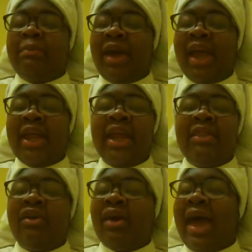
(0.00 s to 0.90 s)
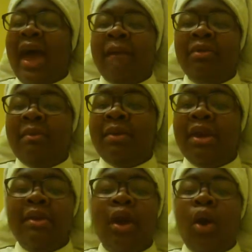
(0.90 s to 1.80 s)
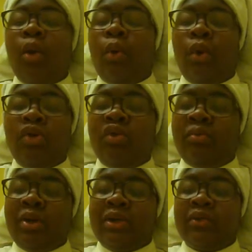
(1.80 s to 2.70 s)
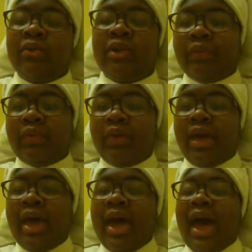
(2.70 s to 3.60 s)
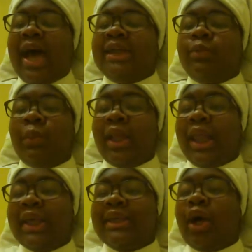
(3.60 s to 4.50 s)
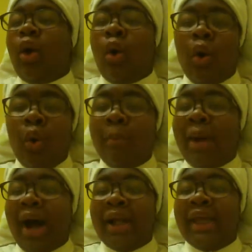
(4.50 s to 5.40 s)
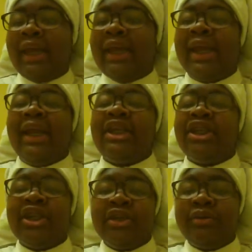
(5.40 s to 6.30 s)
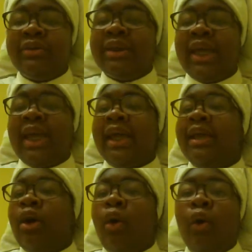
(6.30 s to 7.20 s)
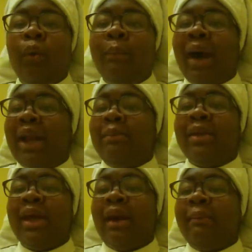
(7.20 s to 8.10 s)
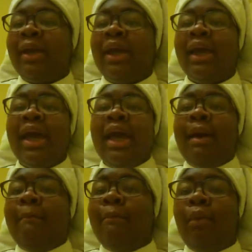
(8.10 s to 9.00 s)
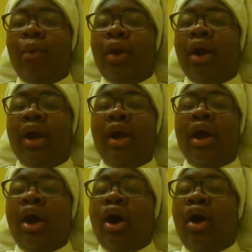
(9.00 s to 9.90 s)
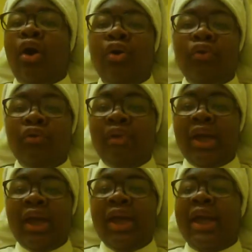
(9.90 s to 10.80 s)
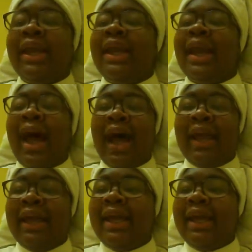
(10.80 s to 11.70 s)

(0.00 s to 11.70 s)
pain in their abdomen or their muscles, as well as the whole body getting chills and the whole body becoming more hungry and not